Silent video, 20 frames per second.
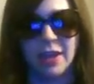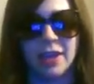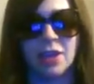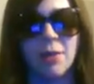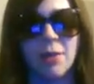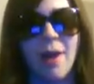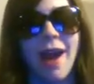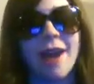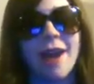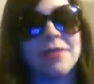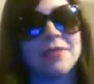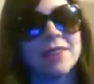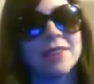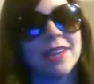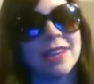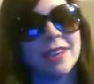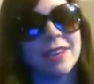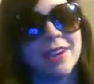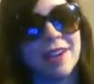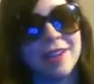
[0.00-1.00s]
you have to
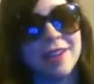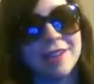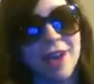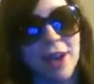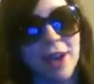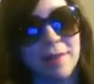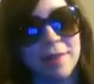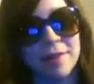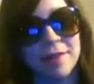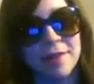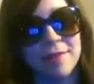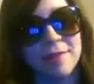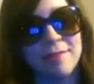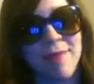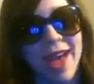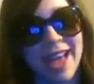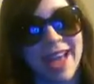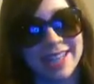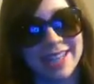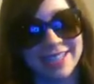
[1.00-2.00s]
get a topper that
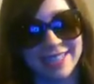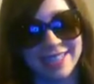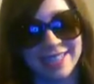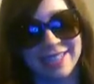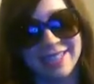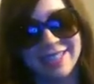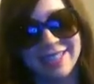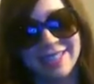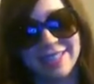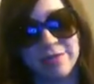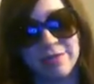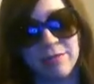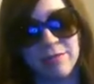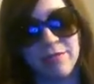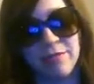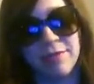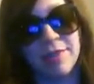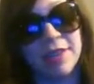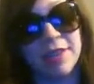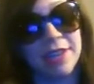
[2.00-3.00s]
matches
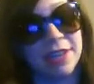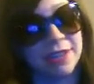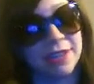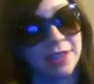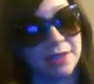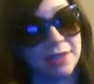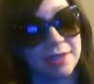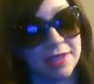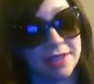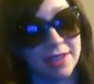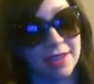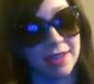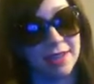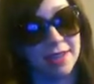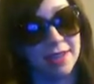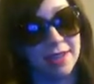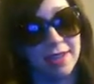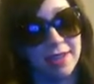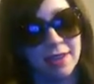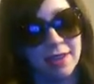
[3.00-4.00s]
pretty closely.